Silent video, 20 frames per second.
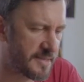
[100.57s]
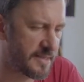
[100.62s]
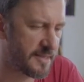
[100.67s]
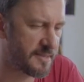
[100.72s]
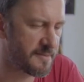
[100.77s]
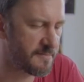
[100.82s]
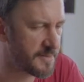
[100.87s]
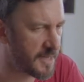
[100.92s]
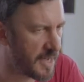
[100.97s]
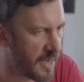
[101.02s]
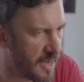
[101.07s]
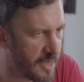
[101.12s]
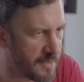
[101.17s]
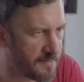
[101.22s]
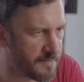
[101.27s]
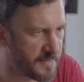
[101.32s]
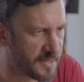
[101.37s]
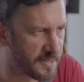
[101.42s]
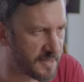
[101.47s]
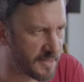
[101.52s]

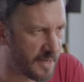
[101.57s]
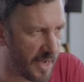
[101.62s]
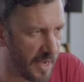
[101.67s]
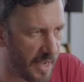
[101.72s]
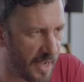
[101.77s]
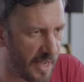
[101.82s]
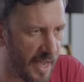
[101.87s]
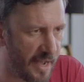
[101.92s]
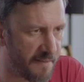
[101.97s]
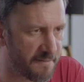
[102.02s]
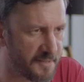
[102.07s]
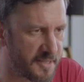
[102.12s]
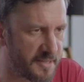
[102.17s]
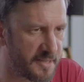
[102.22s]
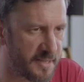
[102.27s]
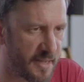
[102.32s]
Sometimes I have to